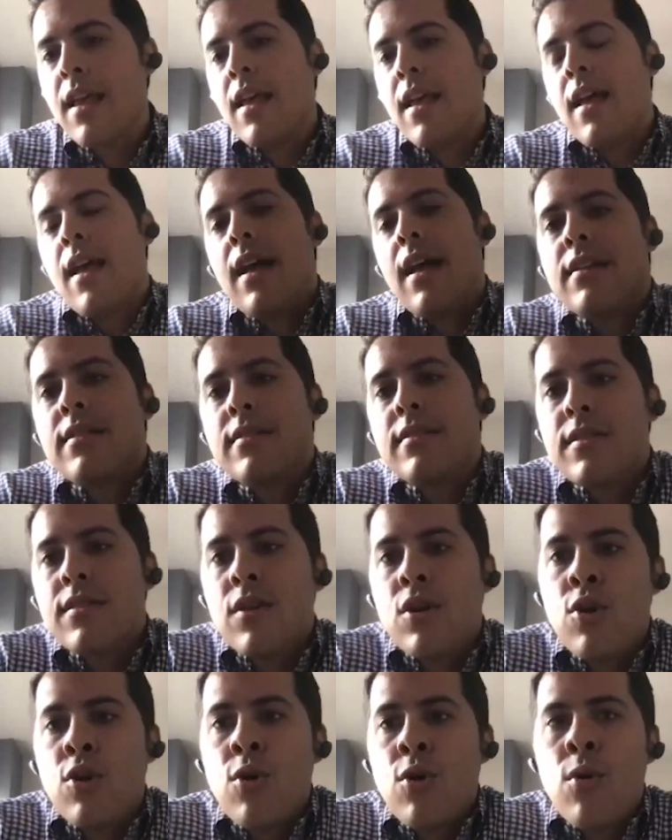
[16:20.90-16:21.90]
And
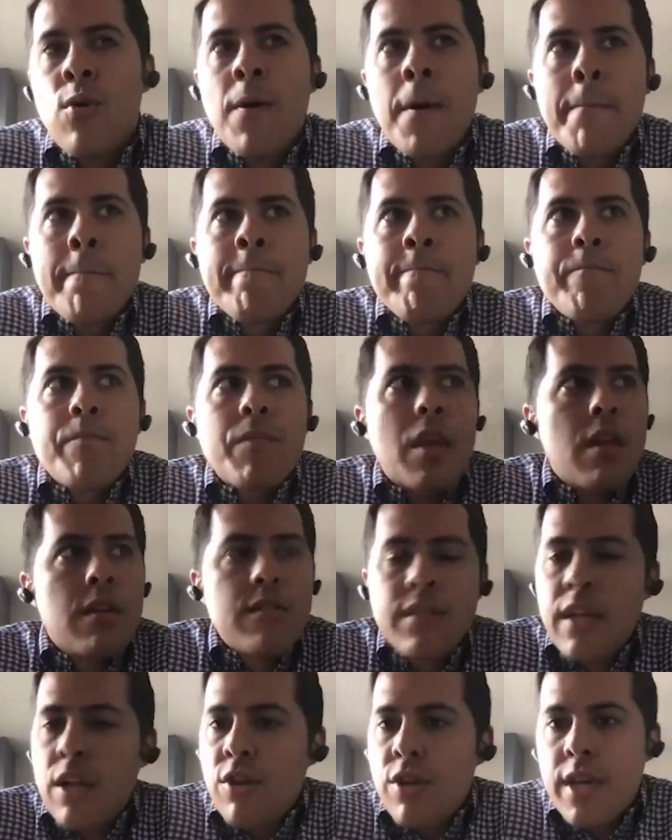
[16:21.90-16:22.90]
so
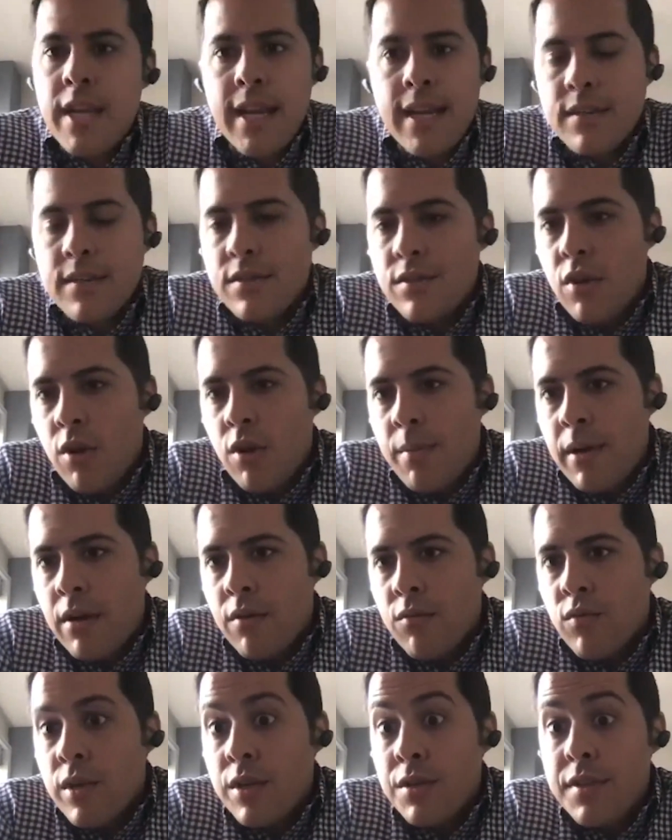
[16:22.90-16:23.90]
Stella Connect is all
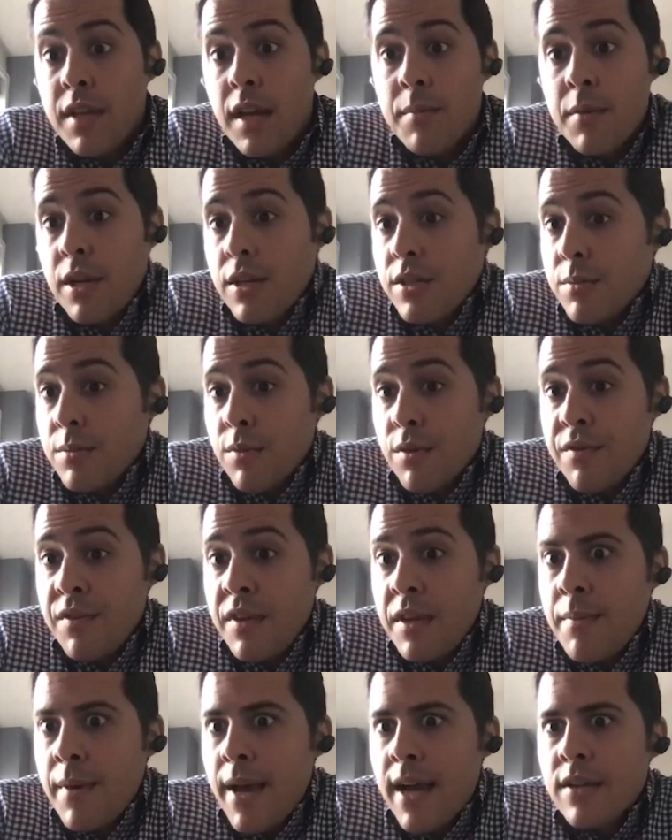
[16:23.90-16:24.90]
about real-time customer
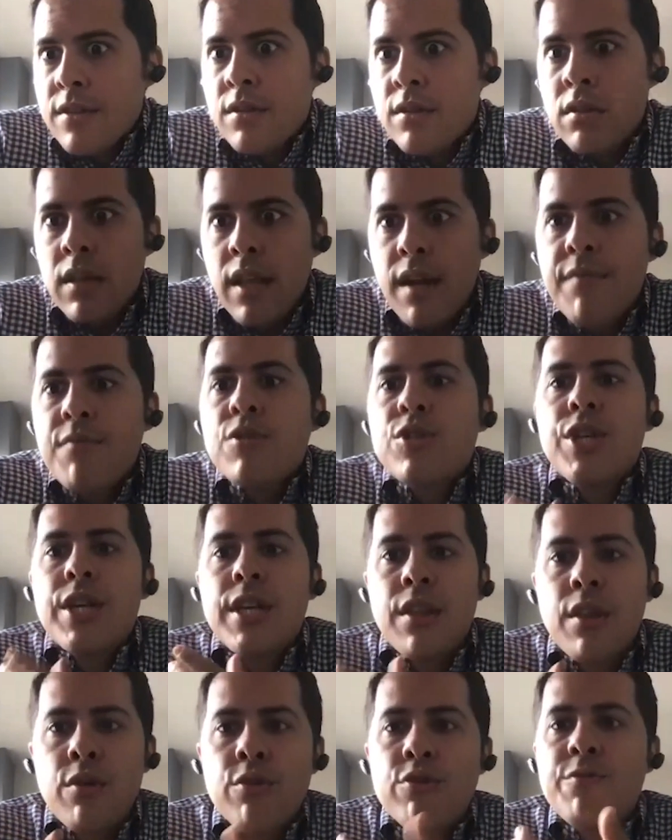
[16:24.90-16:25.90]
feedback, so
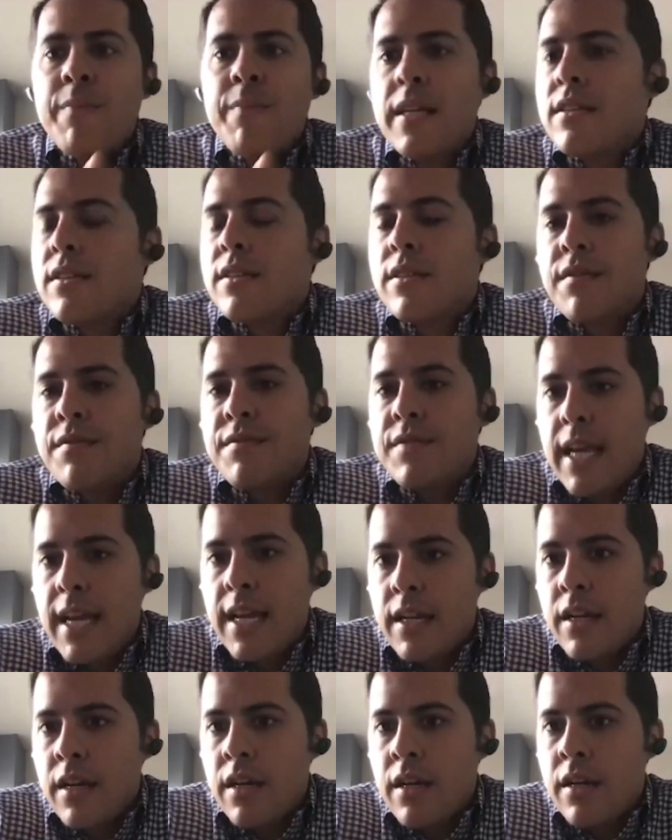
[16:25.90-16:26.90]
leveraging those pieces of
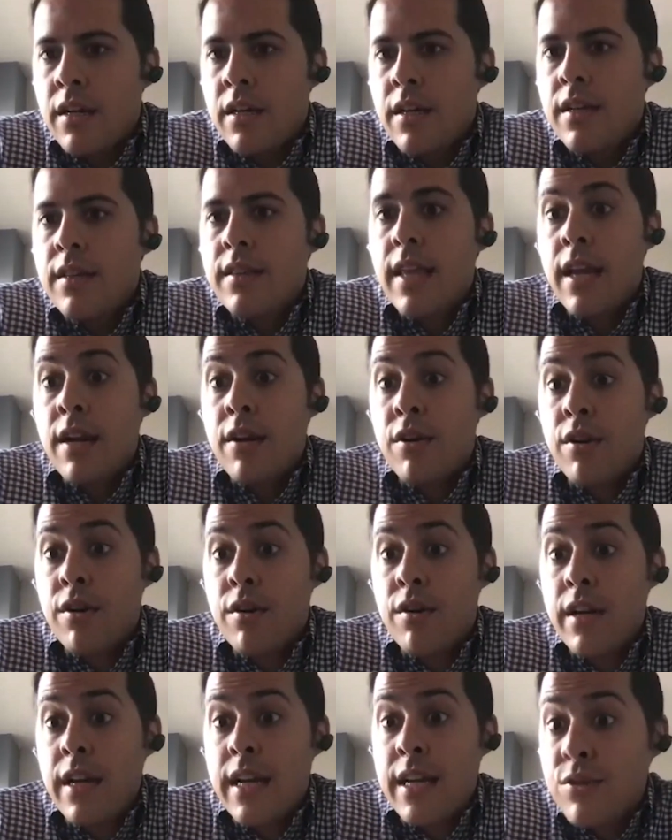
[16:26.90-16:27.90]
data that
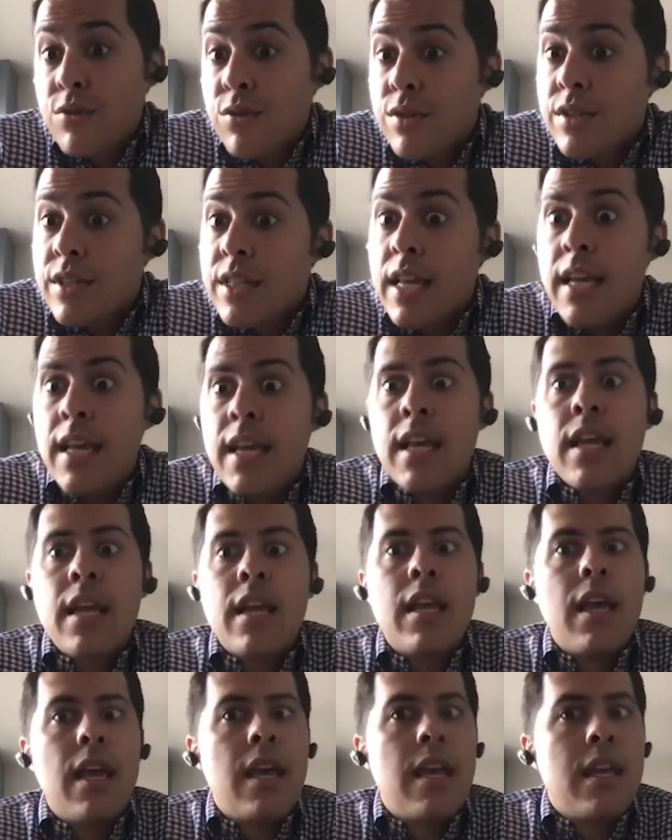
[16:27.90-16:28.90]
are
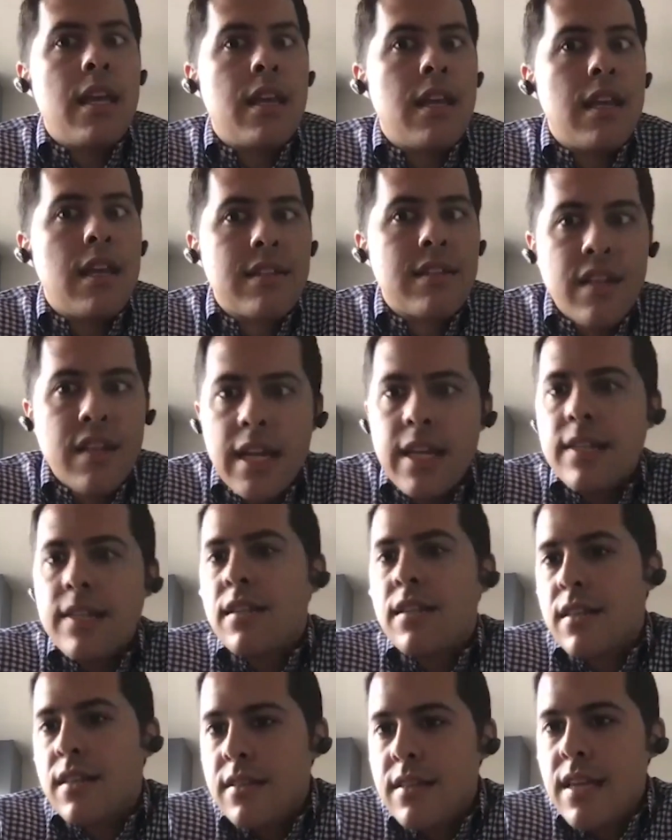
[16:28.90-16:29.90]
interesting and exciting
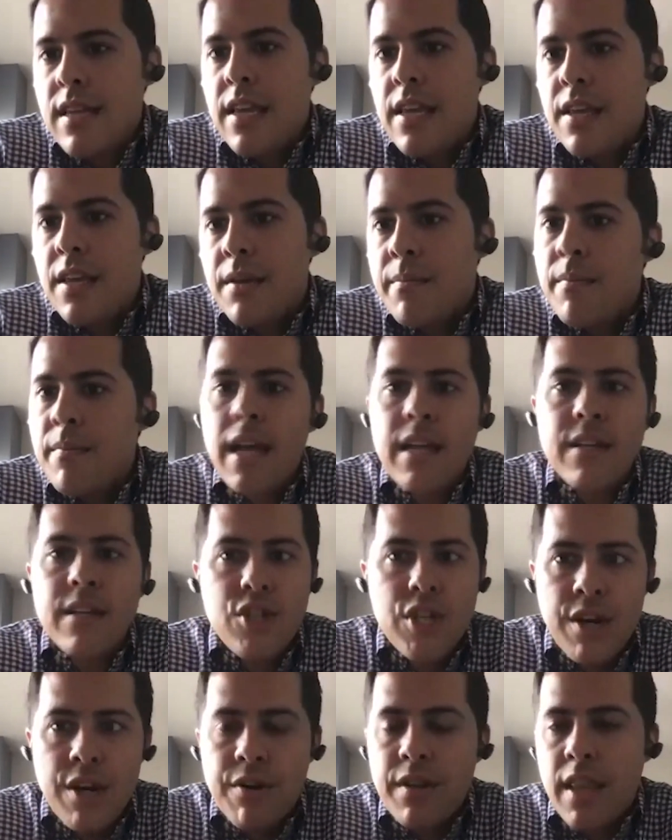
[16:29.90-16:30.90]
to the team and
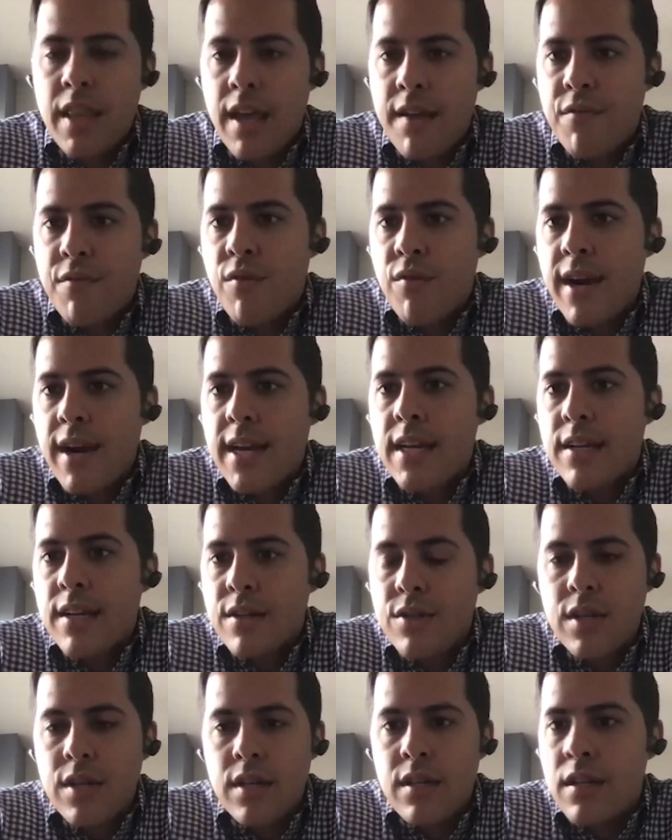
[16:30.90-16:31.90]
sharing that for
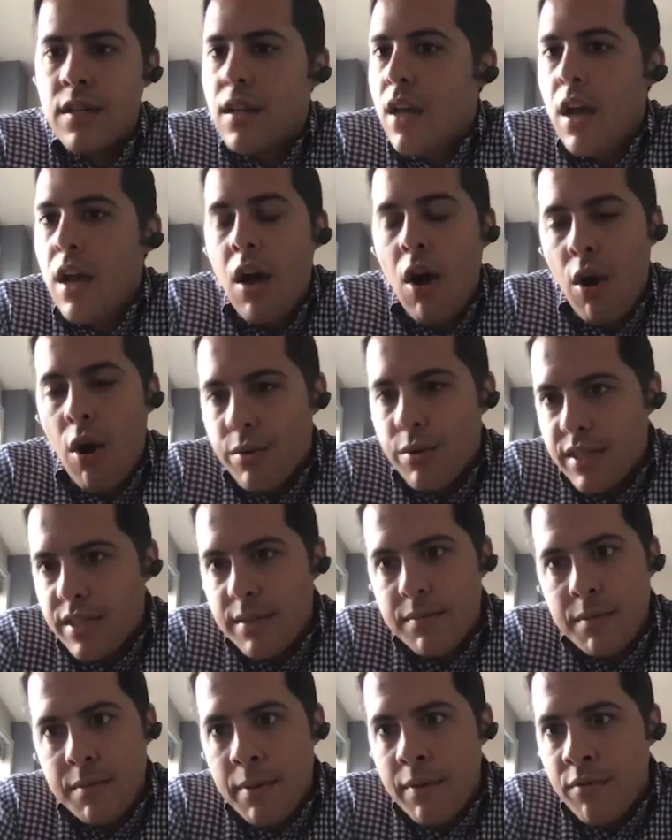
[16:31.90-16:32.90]
recognition always
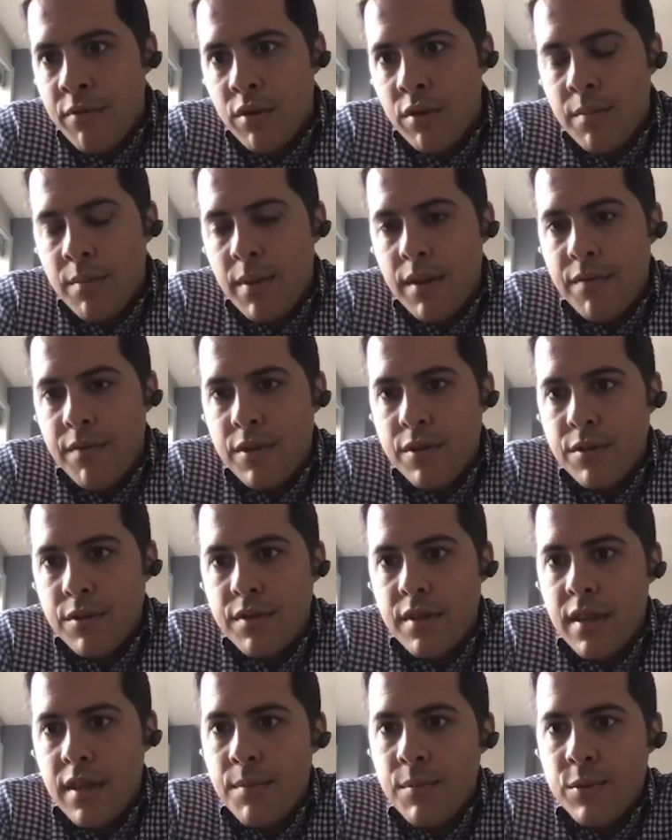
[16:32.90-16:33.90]
seems to be really beneficial
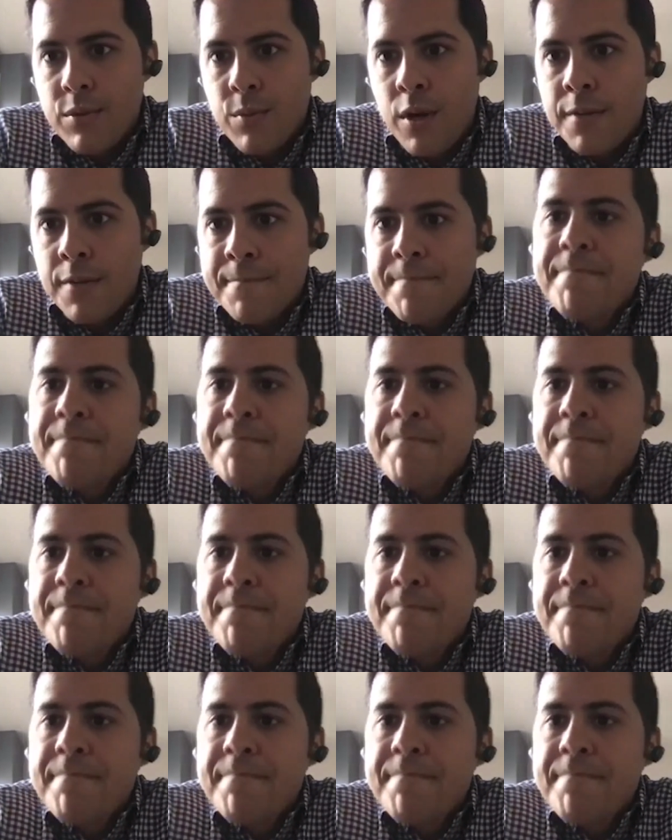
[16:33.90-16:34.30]
to them as well.